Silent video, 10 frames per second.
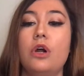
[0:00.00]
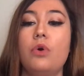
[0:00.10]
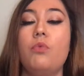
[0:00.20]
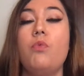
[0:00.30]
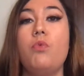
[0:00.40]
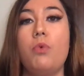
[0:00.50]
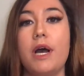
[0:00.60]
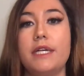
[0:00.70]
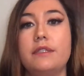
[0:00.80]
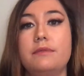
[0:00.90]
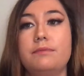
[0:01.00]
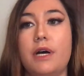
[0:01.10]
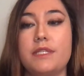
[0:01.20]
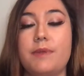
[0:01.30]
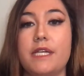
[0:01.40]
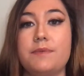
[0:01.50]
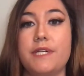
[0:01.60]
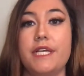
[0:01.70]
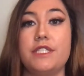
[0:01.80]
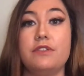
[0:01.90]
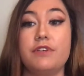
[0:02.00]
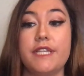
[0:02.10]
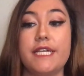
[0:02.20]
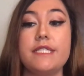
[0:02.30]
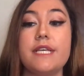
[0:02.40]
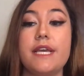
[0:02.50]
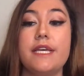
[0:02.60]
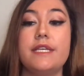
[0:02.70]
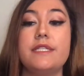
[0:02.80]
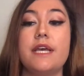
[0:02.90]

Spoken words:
One possible explanation for this is